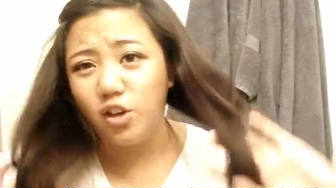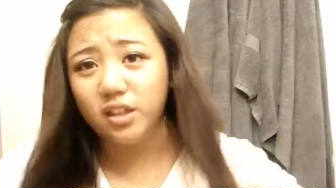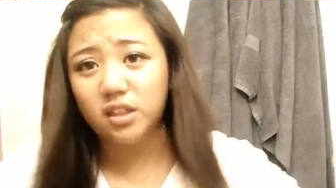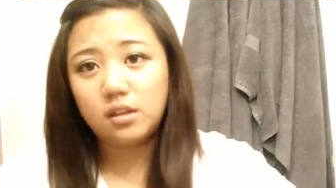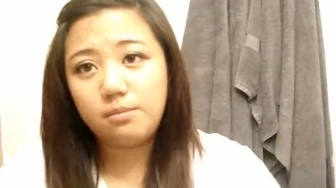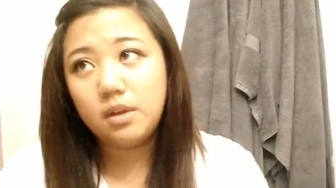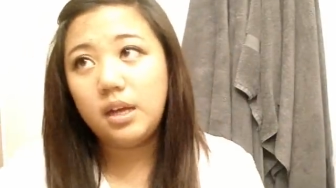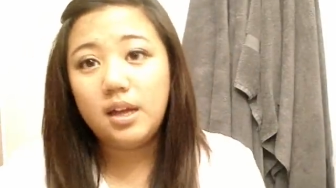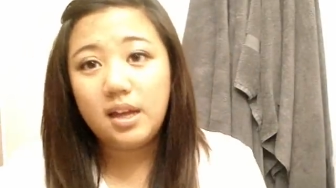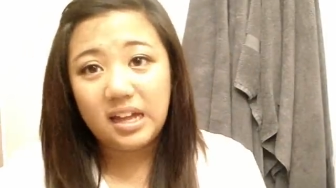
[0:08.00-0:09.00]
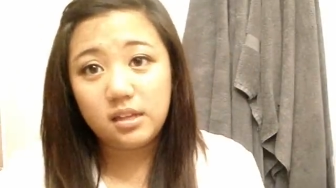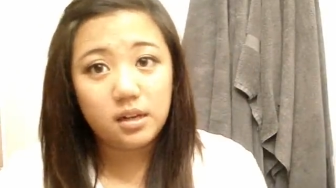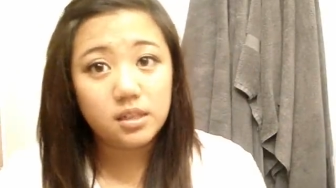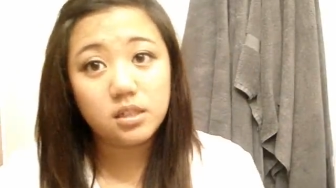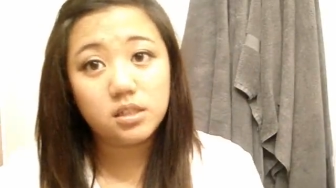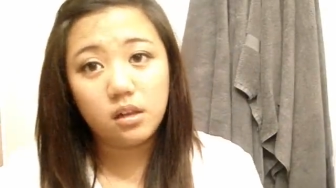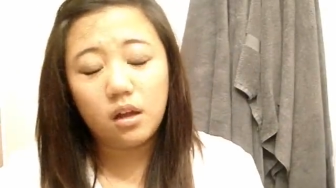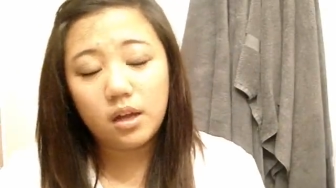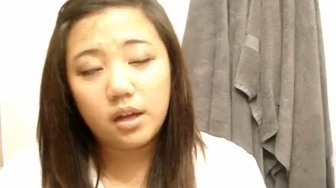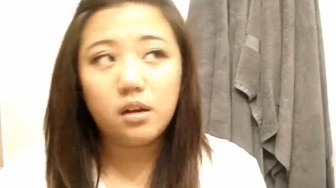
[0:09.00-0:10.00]
or do you get them done at the
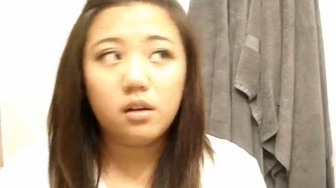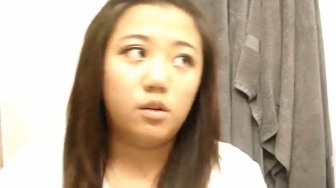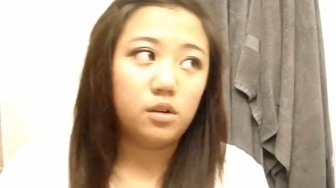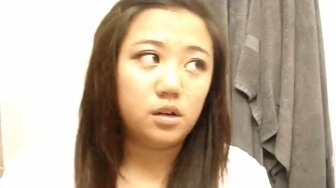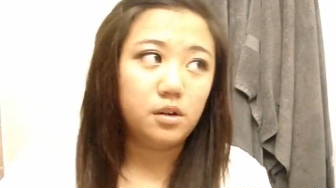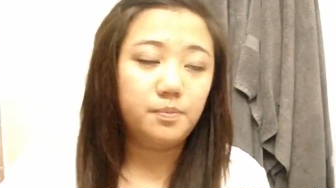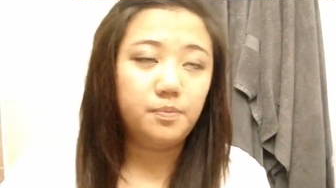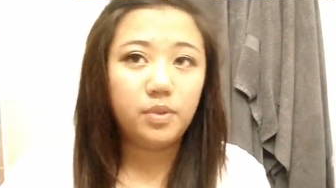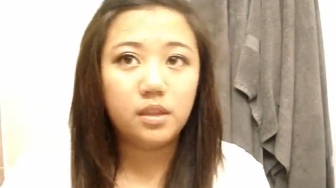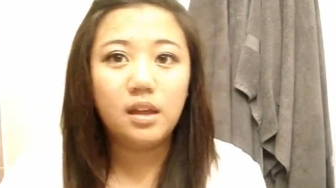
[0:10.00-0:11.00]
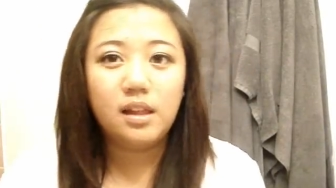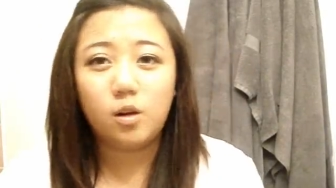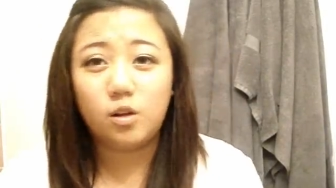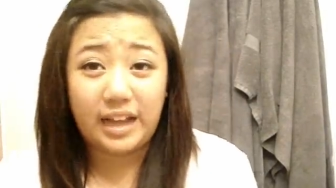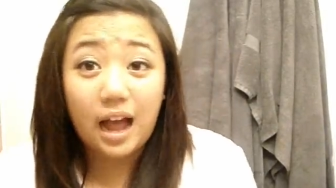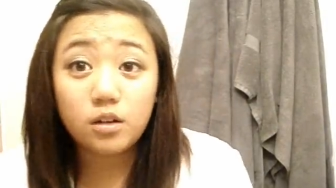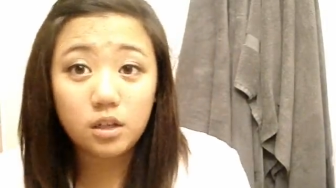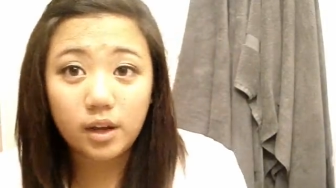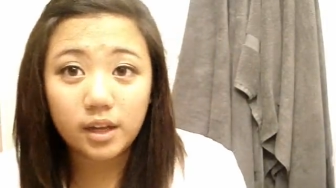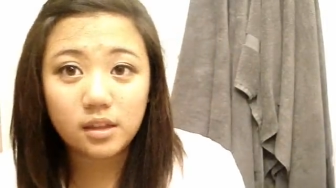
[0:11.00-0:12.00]
salon or, or like how
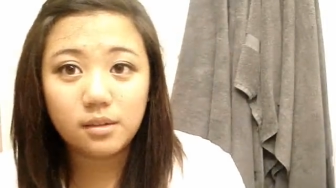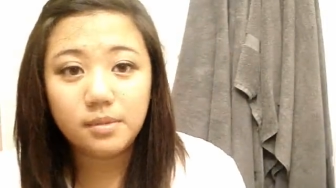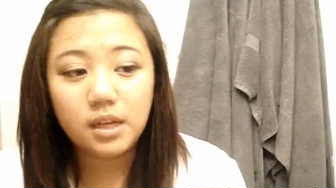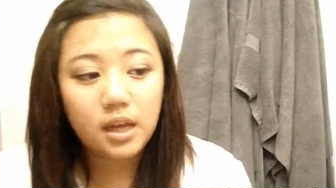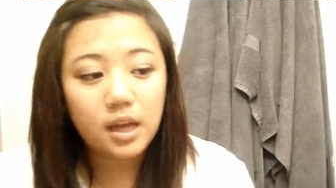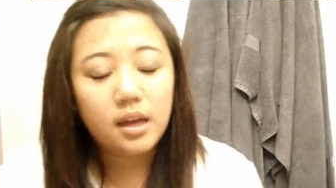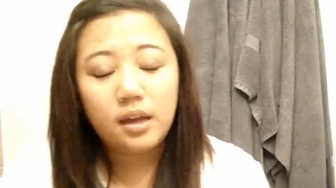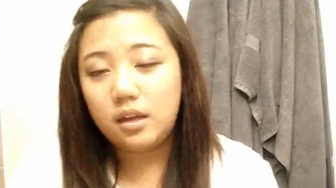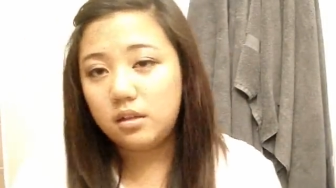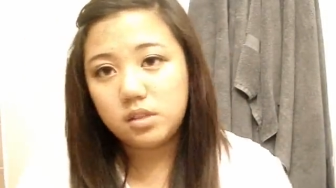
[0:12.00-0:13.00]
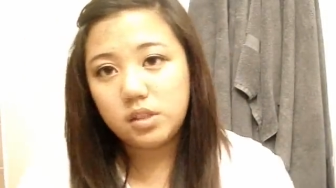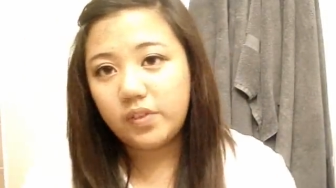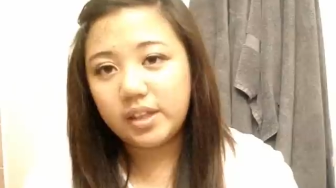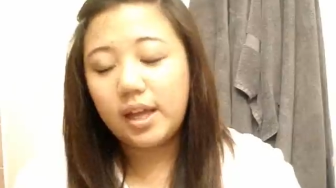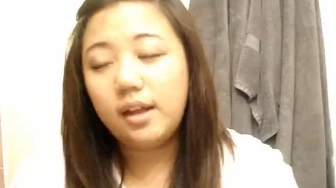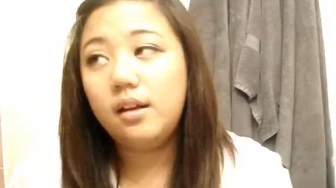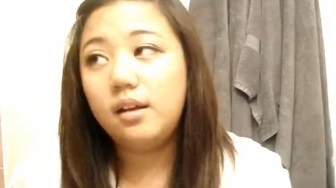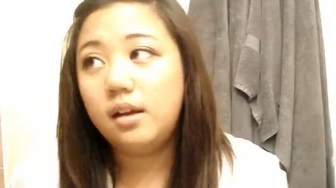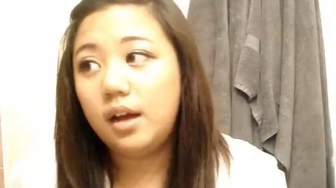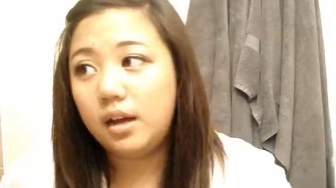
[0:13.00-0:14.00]
do you cut them and stuff like that.
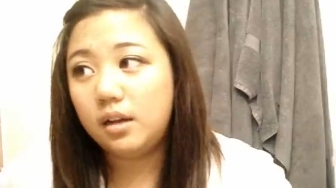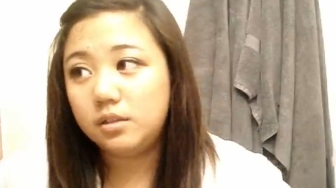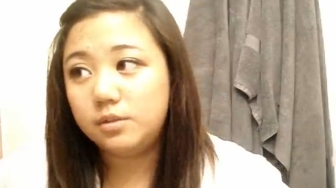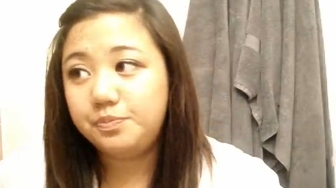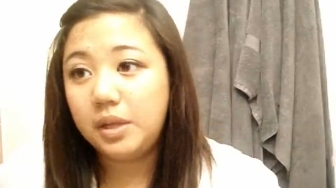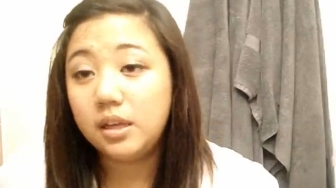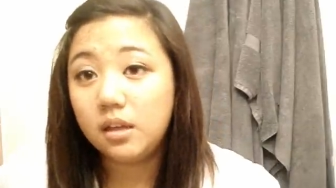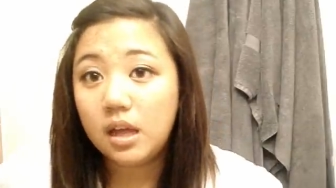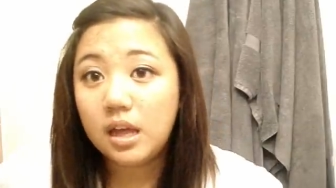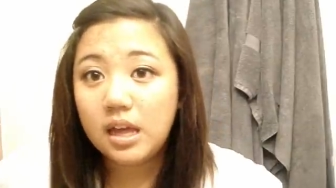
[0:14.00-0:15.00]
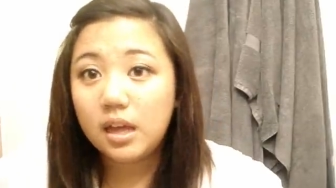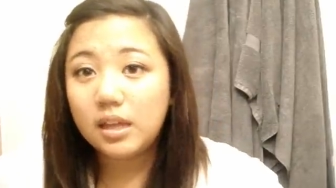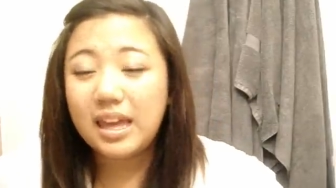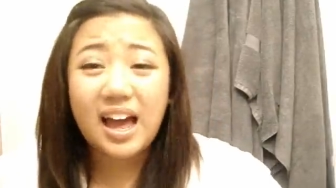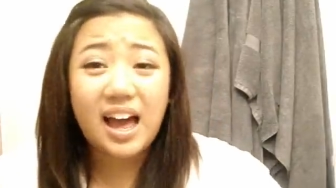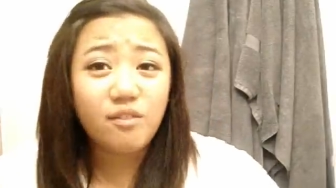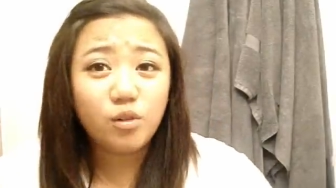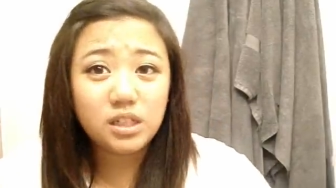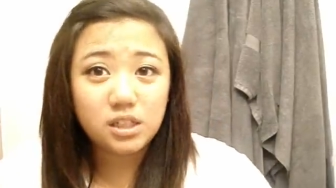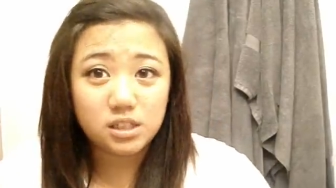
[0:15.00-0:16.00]
Um, yeah, I've
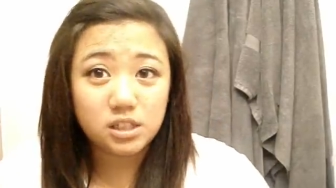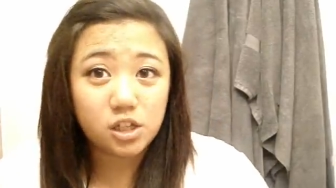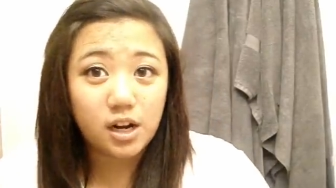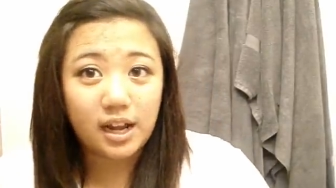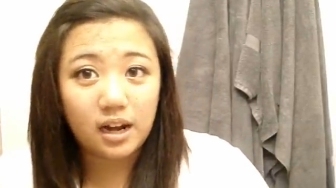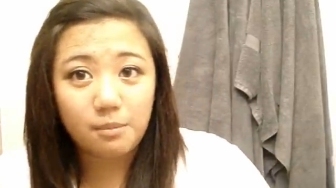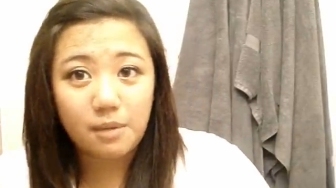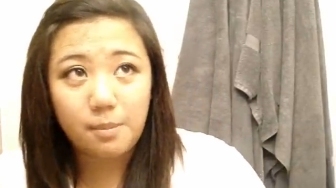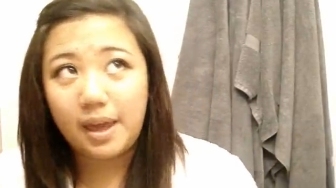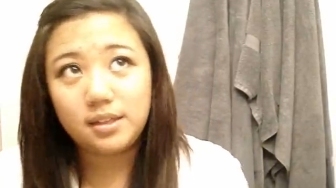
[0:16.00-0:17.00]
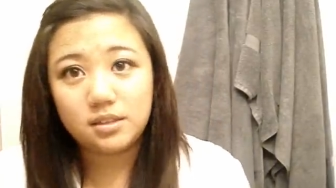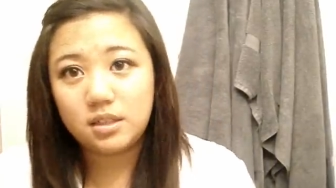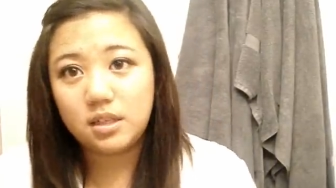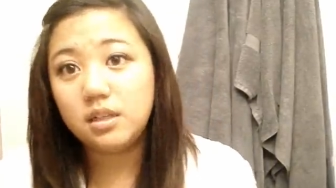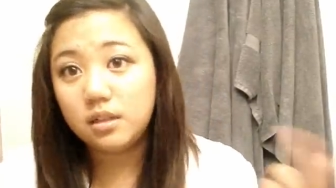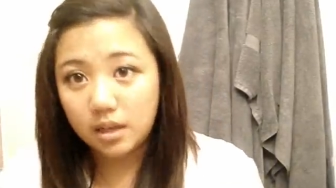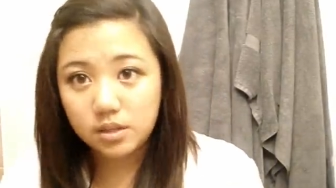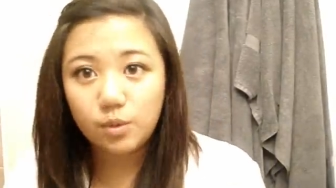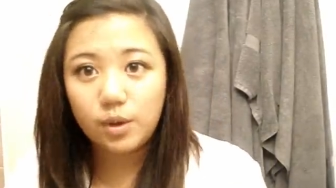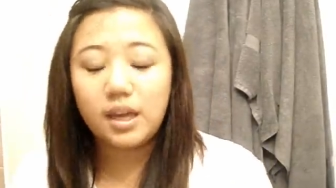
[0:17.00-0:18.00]
only just started cutting my bangs
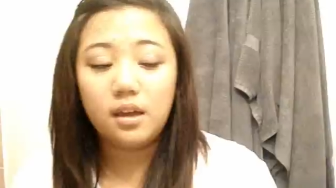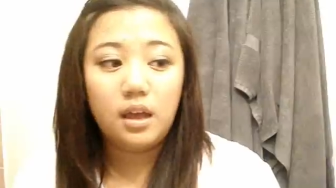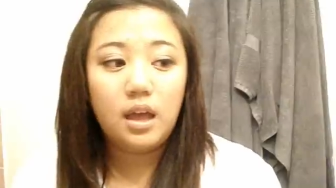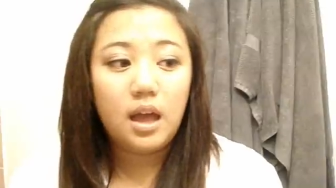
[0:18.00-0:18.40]
this way.